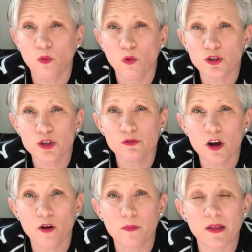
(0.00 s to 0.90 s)
what do you
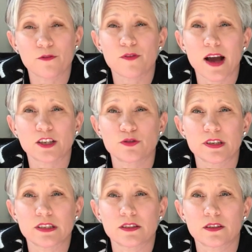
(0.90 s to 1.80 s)
know about the
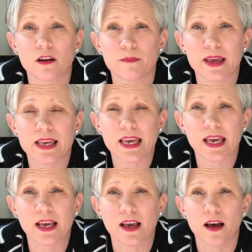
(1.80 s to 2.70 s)
factories that are
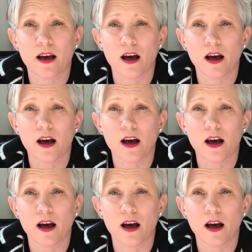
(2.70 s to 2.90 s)
making